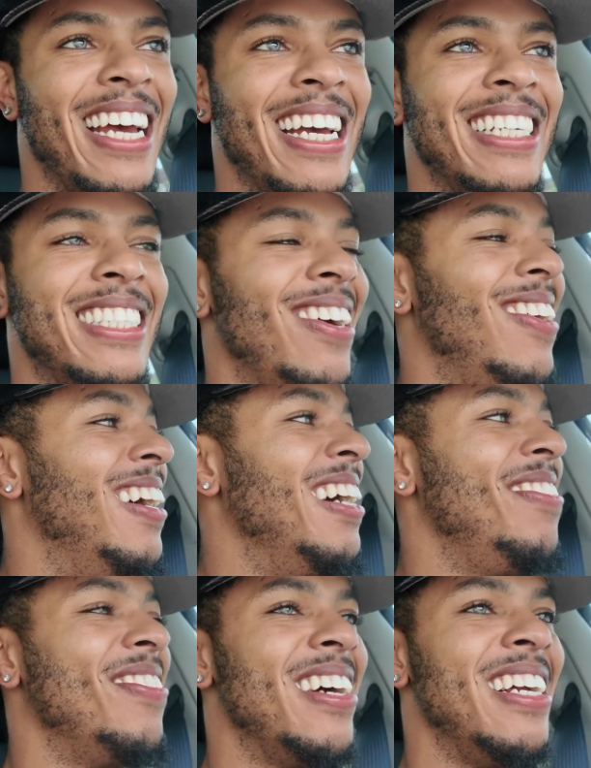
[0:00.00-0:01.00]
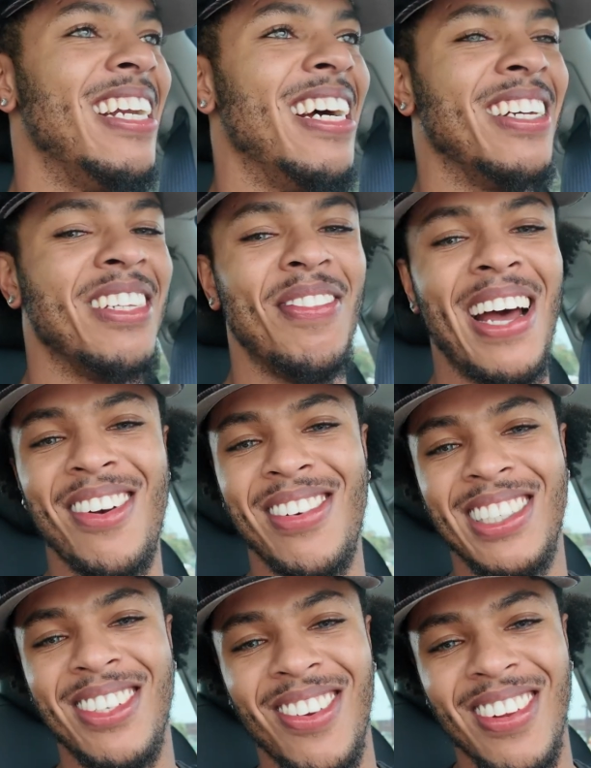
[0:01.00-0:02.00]
it's all hype right now. The
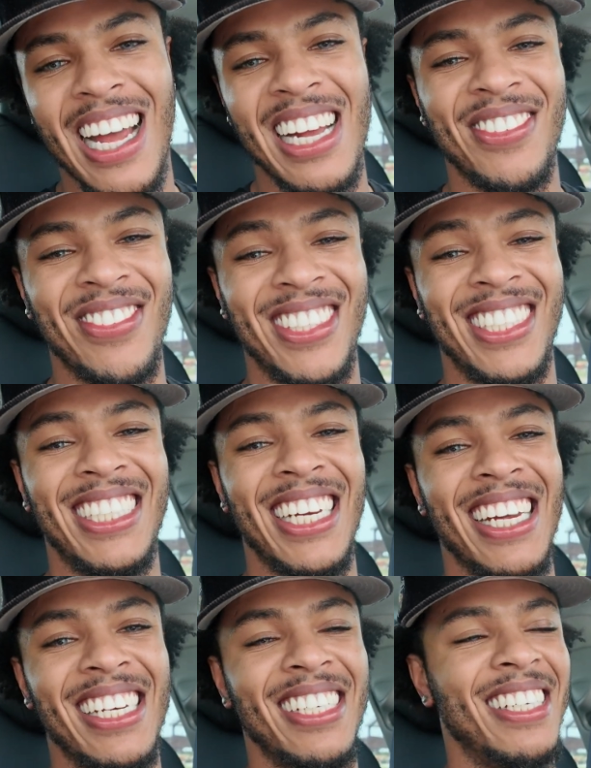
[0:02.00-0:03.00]
batteries don't last for shit.